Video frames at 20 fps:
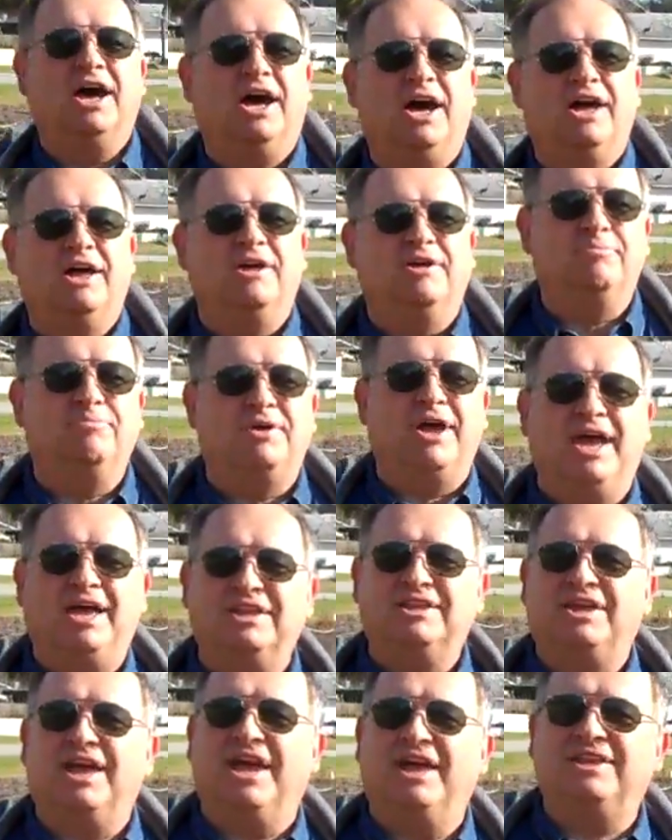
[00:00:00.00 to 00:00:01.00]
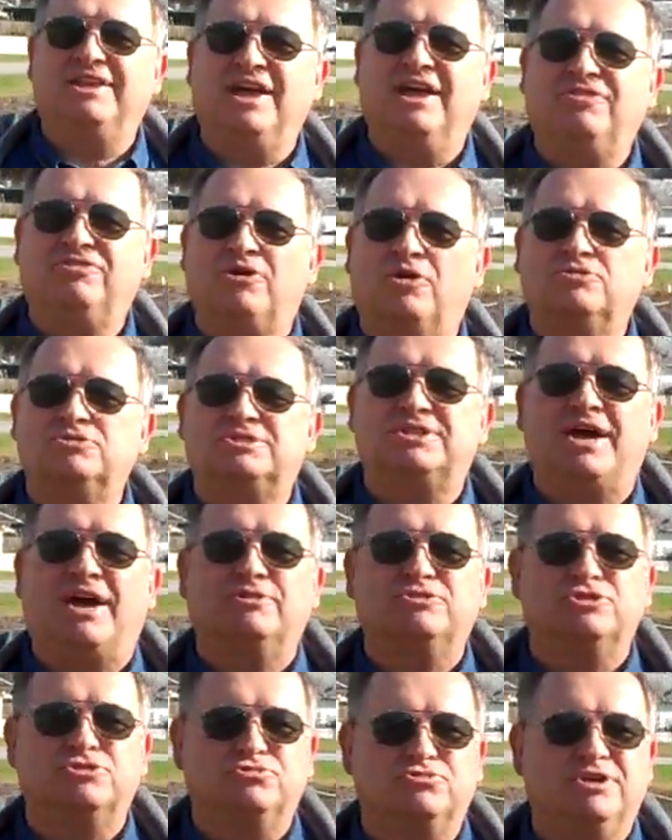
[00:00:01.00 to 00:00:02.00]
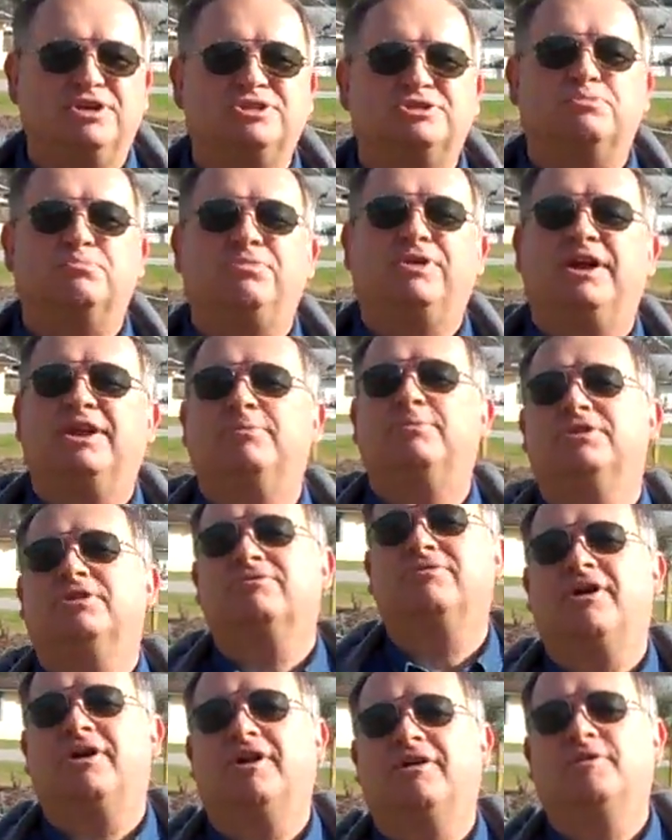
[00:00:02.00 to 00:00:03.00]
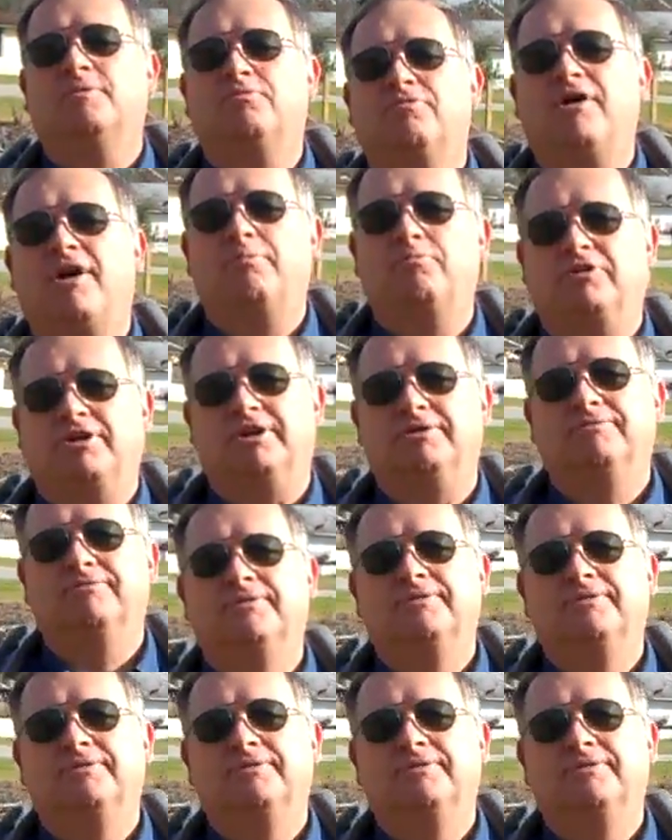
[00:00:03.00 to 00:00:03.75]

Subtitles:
and get those 1,000 trees and plant them in the ground on the property.